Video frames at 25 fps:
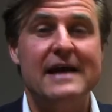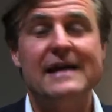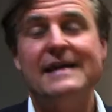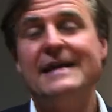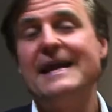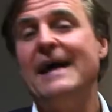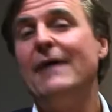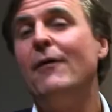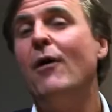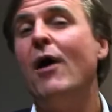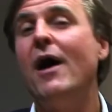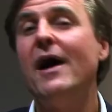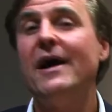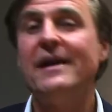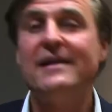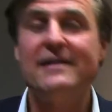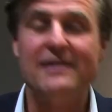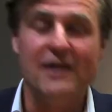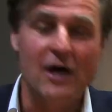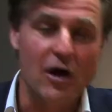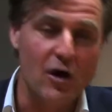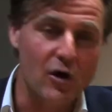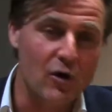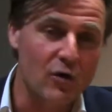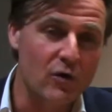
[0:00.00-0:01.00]
Now, I
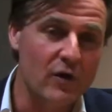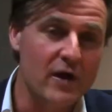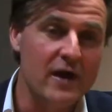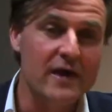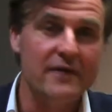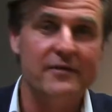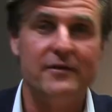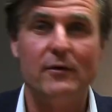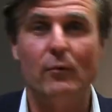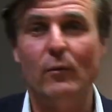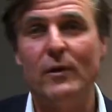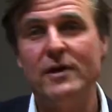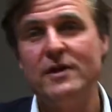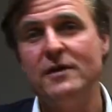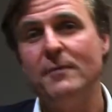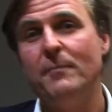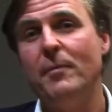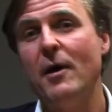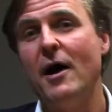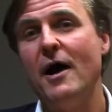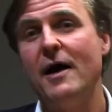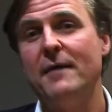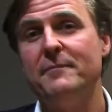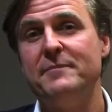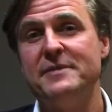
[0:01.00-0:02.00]
know that when you
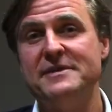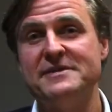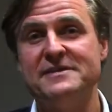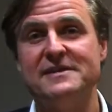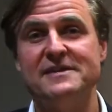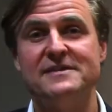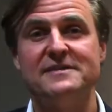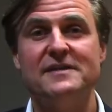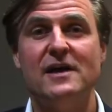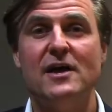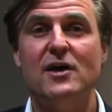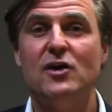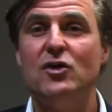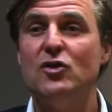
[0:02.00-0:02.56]
buy a business,